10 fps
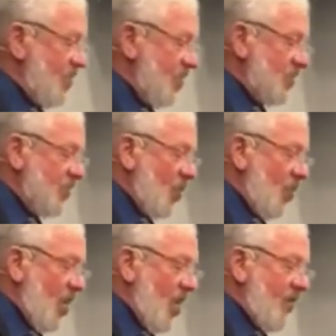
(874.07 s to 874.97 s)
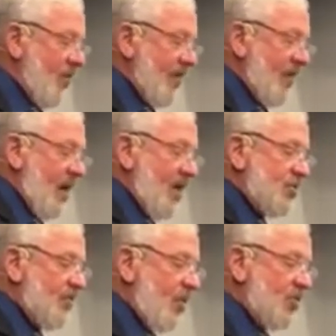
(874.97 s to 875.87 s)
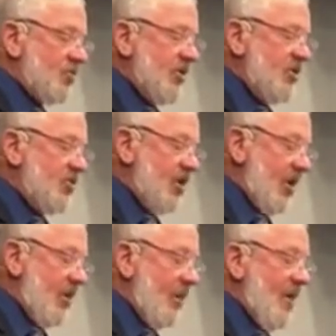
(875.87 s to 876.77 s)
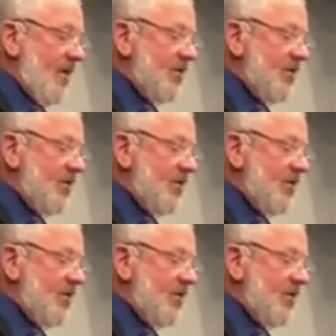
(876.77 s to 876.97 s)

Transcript: should explore other than God's mercy to Jacob,